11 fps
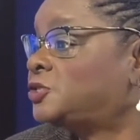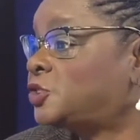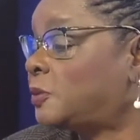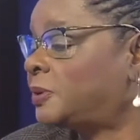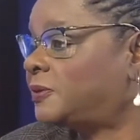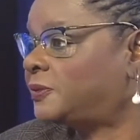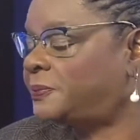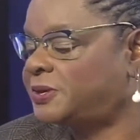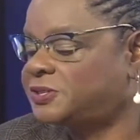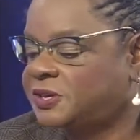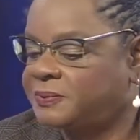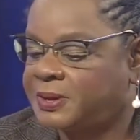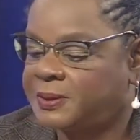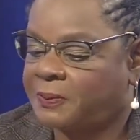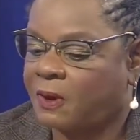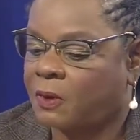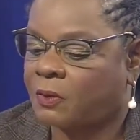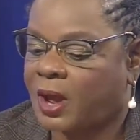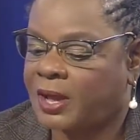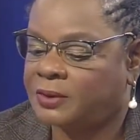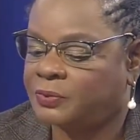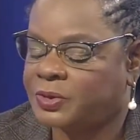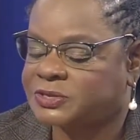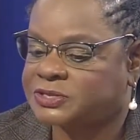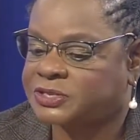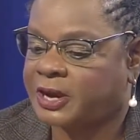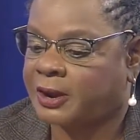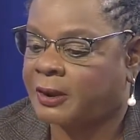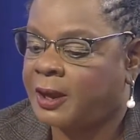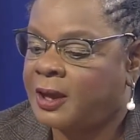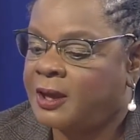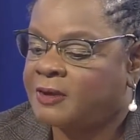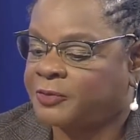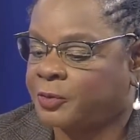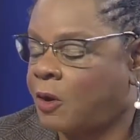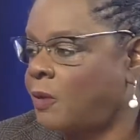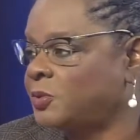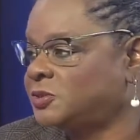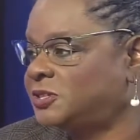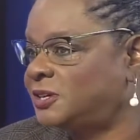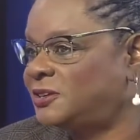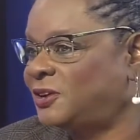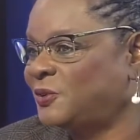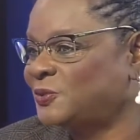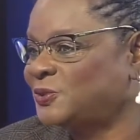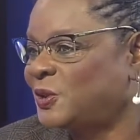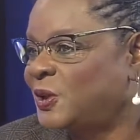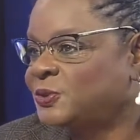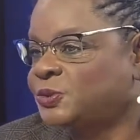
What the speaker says: chairman of the budget committee, Paul Ryan, was chair for almost 10 years.